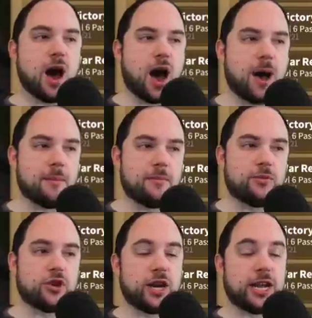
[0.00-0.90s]
um,
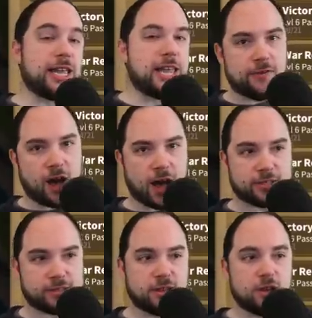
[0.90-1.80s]
they're going to give
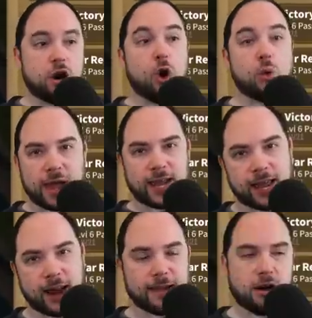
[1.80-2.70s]
us a way to
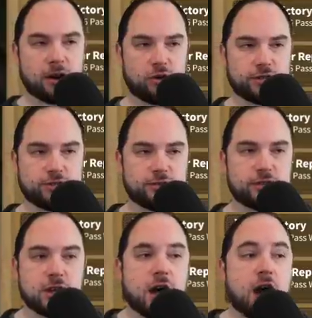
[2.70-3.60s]
get iconic crystals.